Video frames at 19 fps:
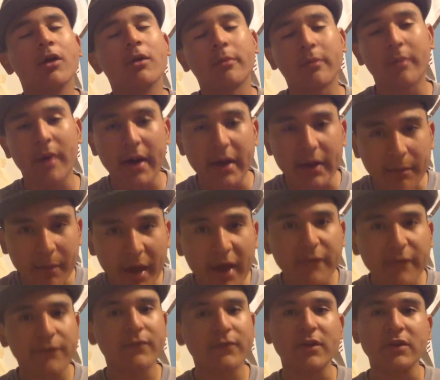my
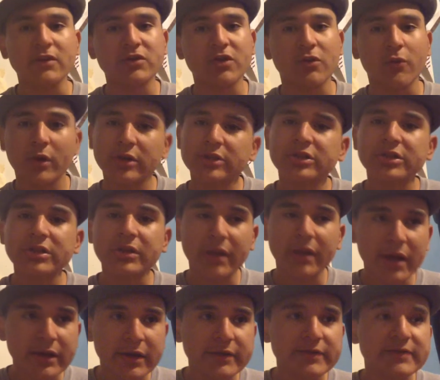math teacher, what she
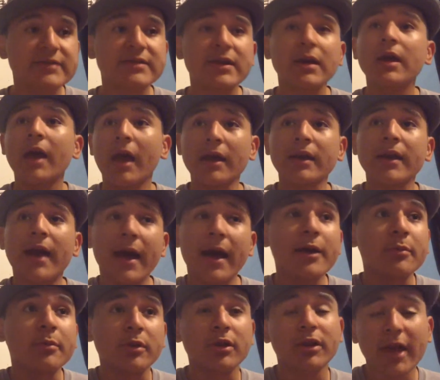does, and
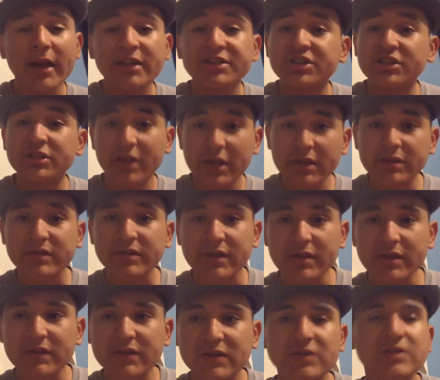I'm glad she does
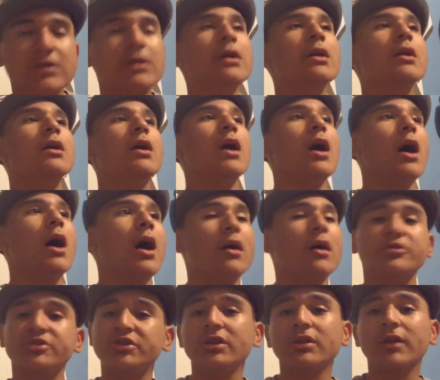this,
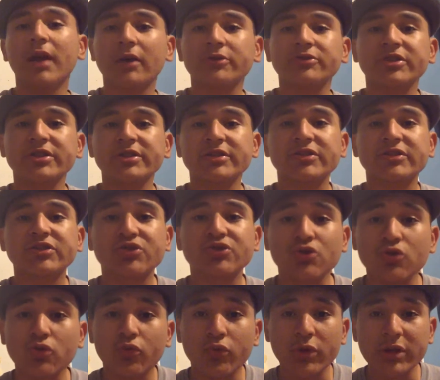she allows us
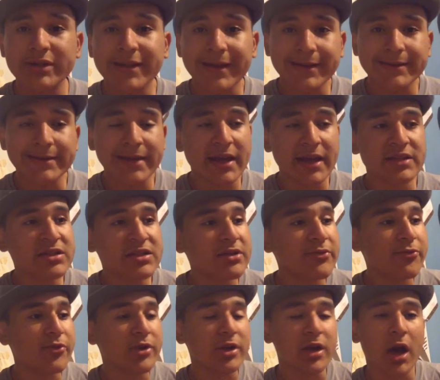to retake a test
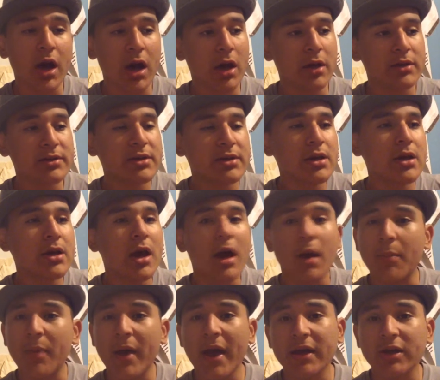if we got
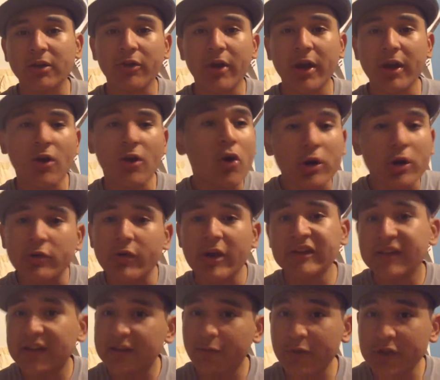a bad grade or a
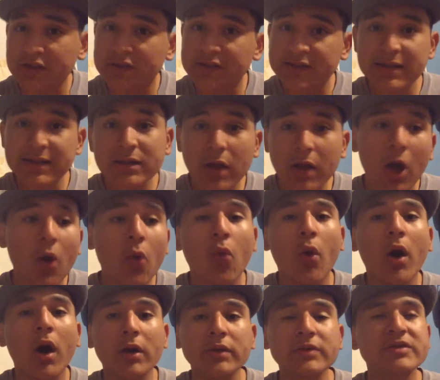grade that we did not
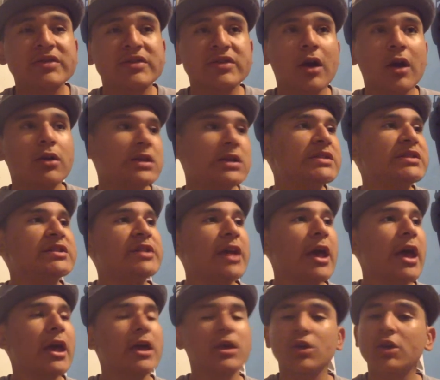want. So let's
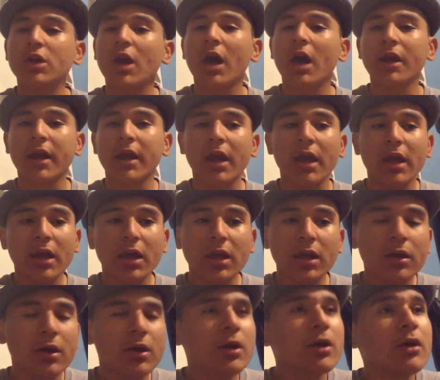say you got
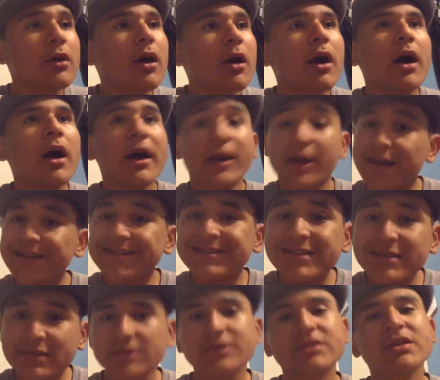I got a
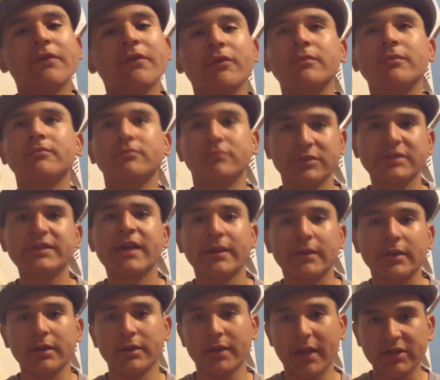67.
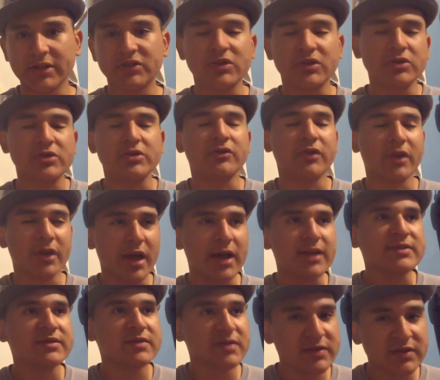Sadly, that's the truth. I got
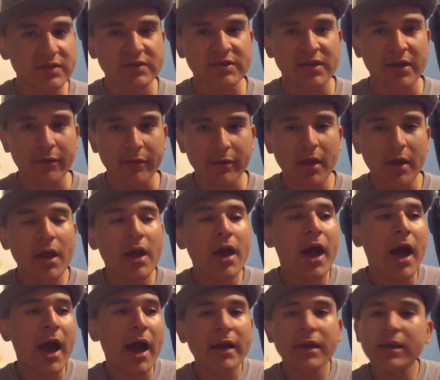a 67.
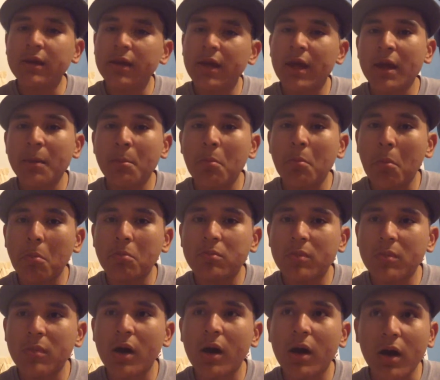I can get
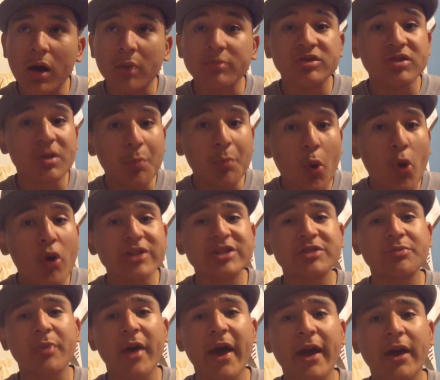some
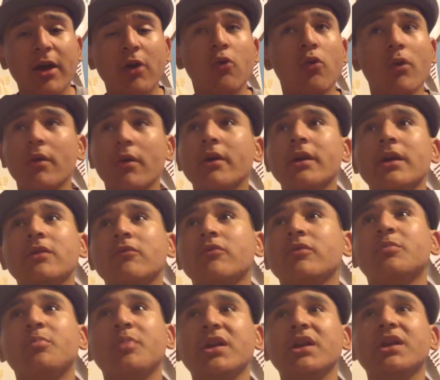points back where it
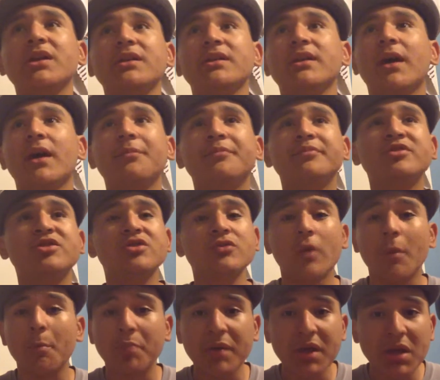would be up to
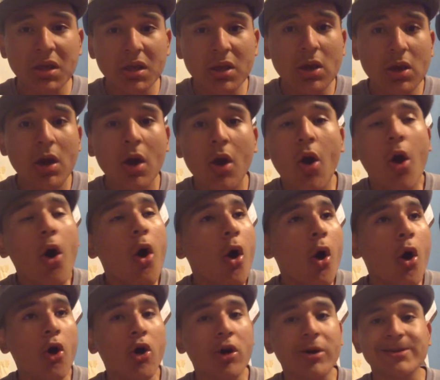a B
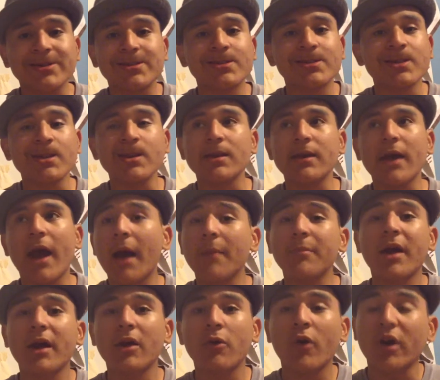or C. I'm
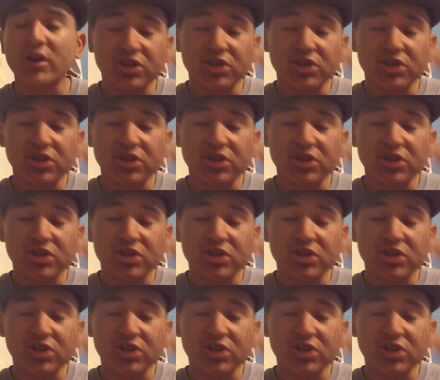not quite